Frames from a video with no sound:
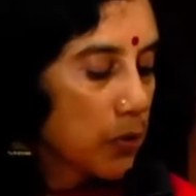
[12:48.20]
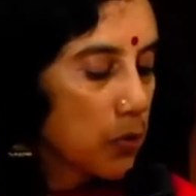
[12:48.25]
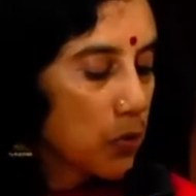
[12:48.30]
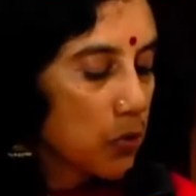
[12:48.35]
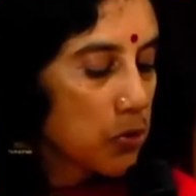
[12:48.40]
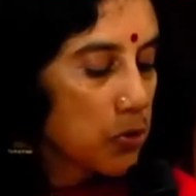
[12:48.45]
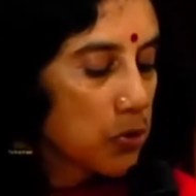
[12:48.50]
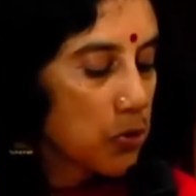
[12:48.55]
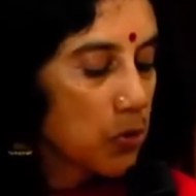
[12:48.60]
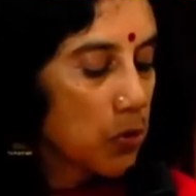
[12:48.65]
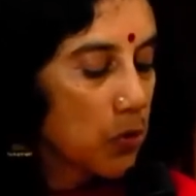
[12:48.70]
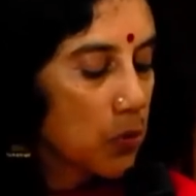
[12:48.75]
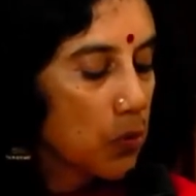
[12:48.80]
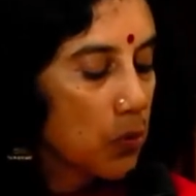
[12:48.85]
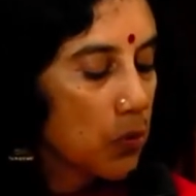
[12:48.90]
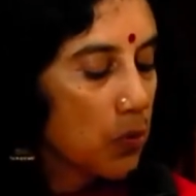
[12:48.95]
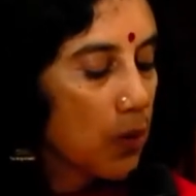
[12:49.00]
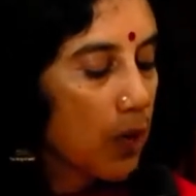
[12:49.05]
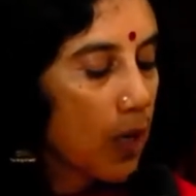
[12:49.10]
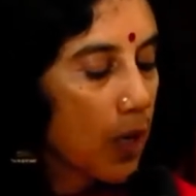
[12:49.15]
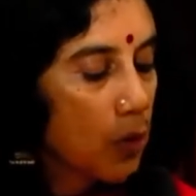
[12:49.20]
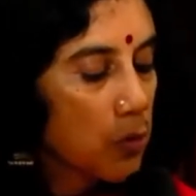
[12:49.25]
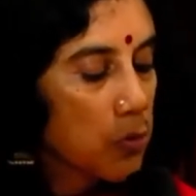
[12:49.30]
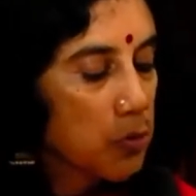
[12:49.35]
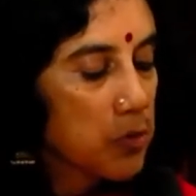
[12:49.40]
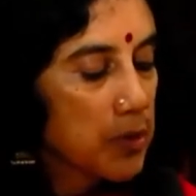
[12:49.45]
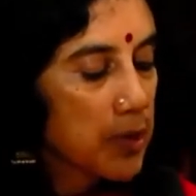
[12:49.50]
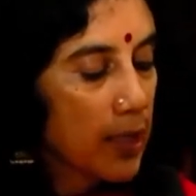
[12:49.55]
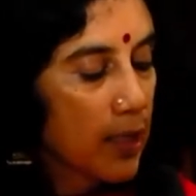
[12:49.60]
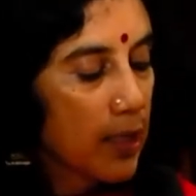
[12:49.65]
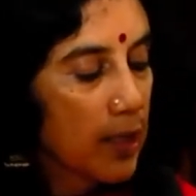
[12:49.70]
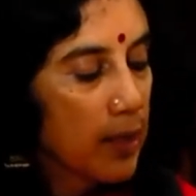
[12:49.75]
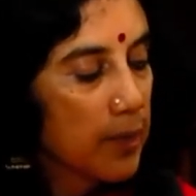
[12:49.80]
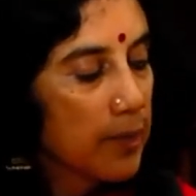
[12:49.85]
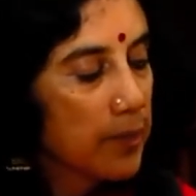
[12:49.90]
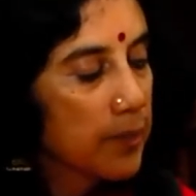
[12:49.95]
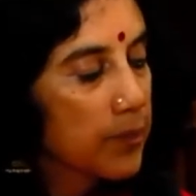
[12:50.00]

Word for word: I don't know how to tell.